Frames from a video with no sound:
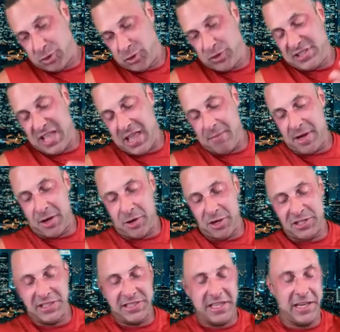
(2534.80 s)
True statement.
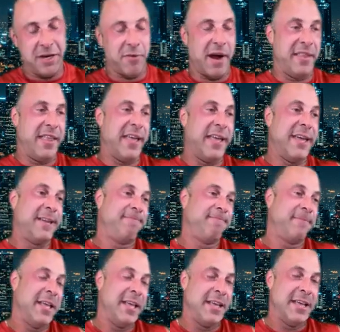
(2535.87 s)
Christian's hitting it right in the head.